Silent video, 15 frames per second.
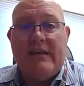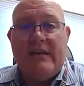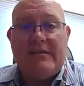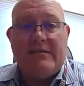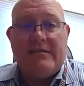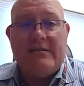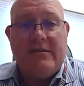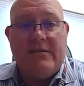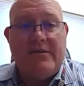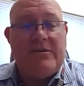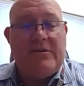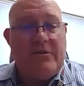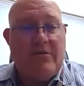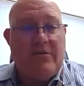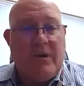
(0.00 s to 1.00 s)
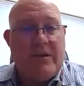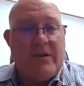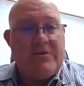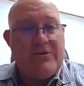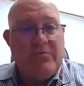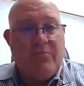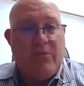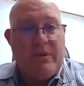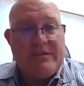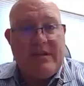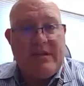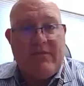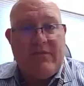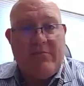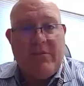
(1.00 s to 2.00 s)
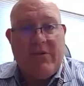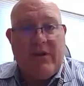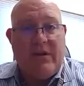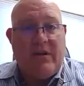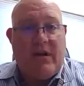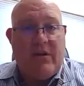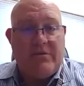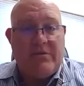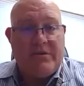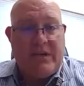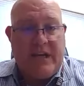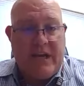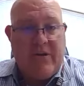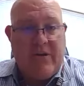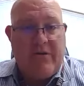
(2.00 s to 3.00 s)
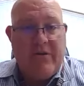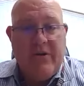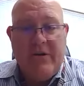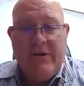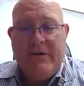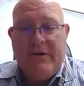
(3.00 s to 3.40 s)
And it's to the tune of about $2.7 million a year.